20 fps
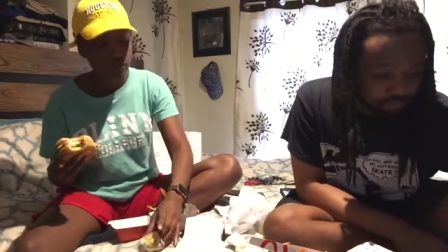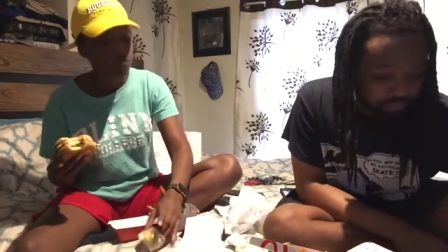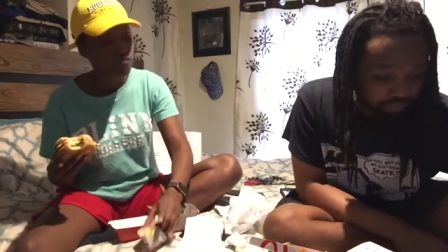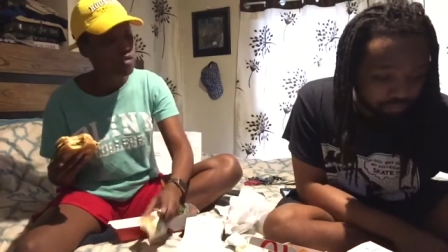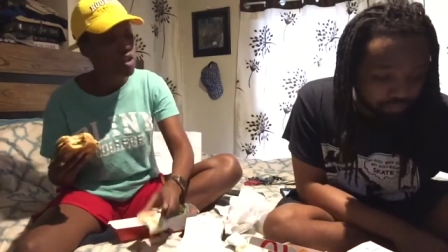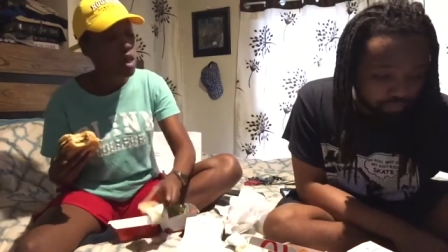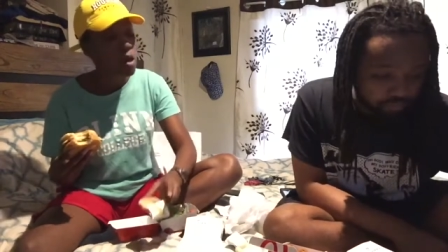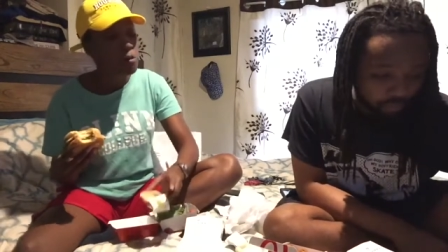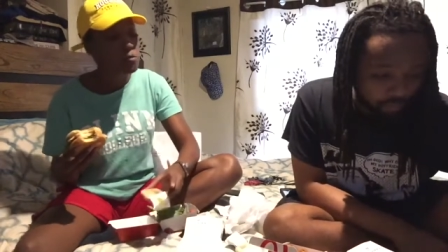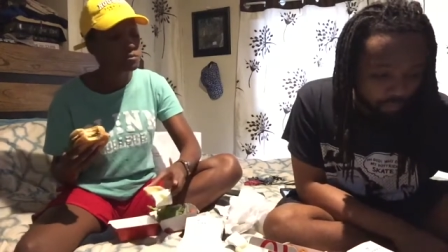
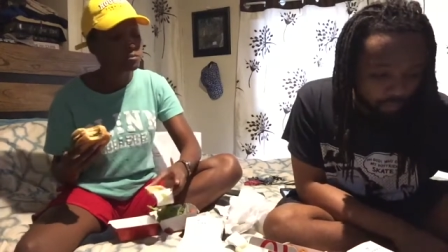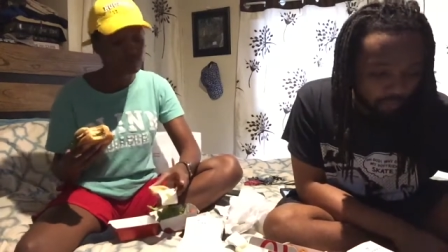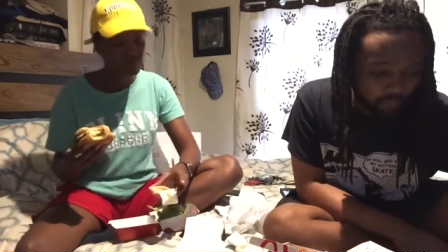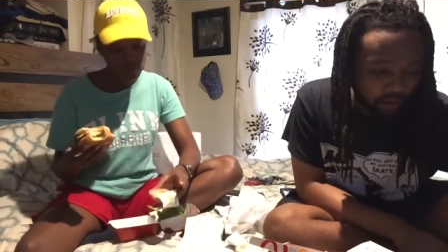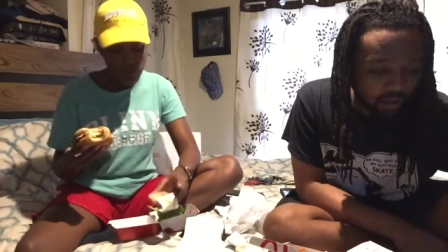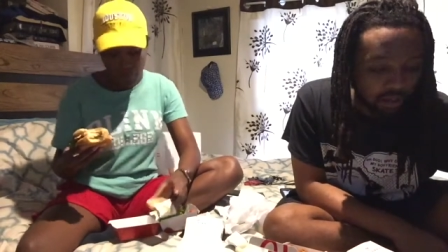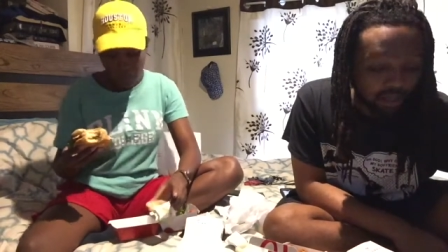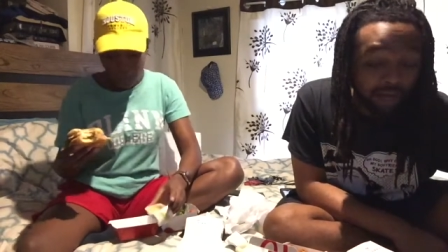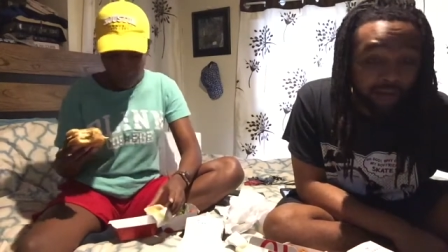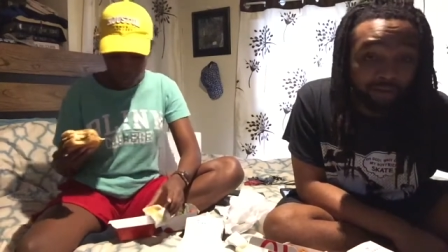No.
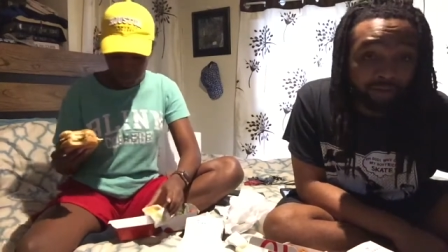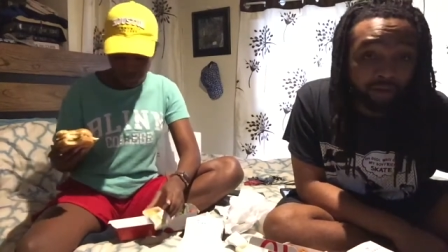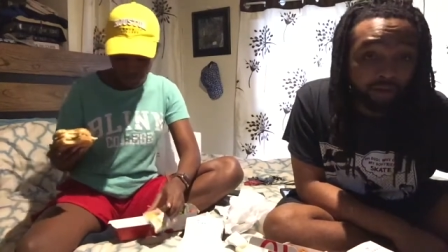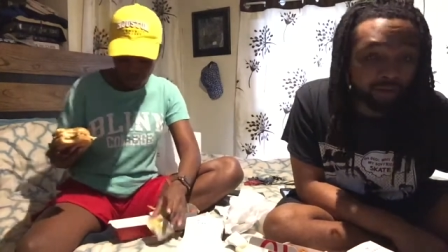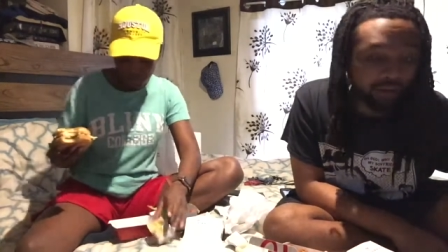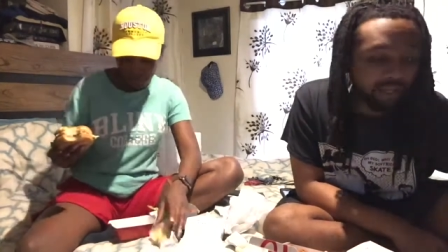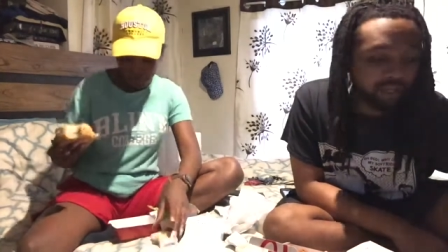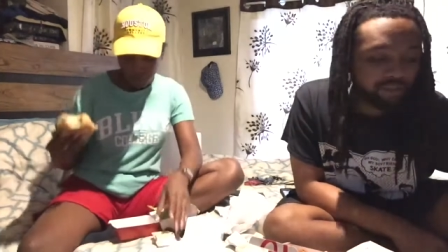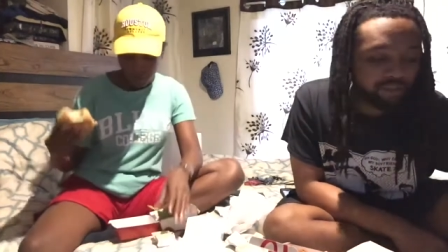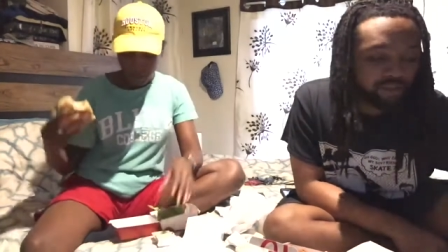And y'all
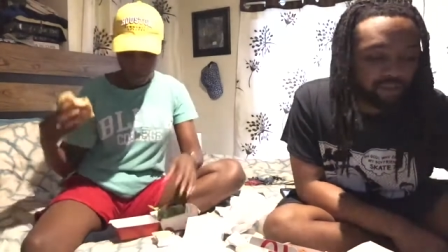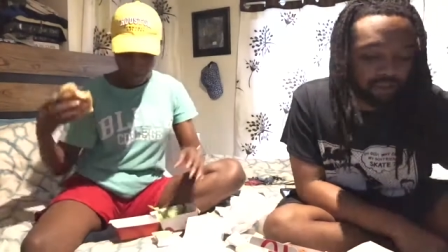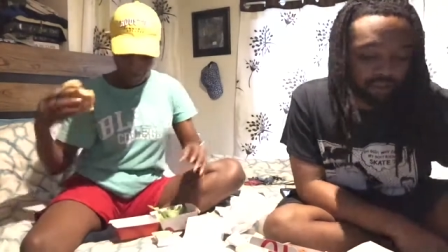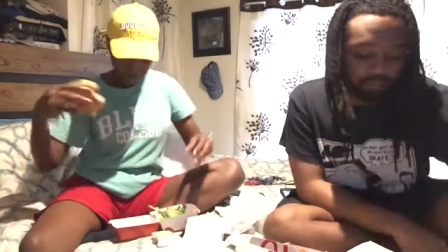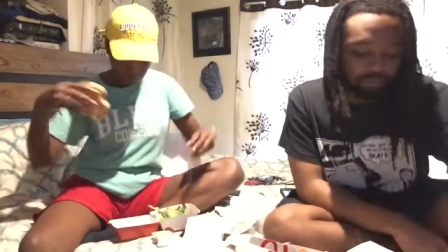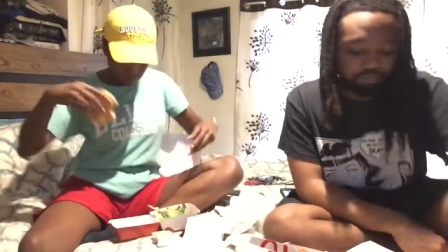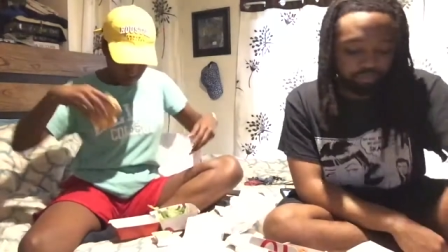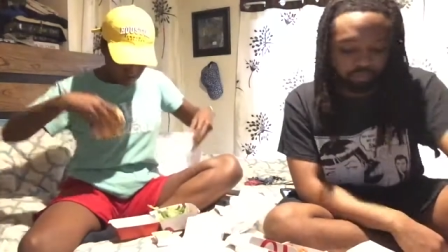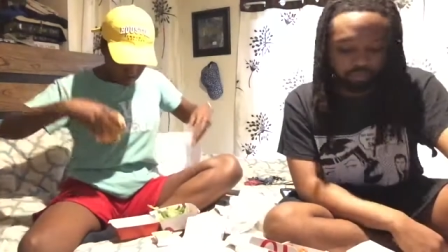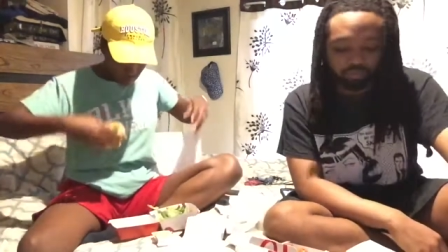know next
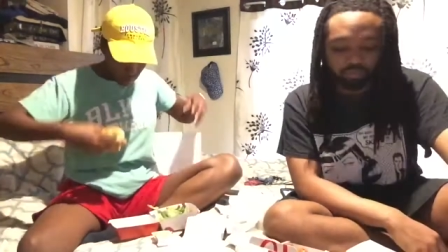year,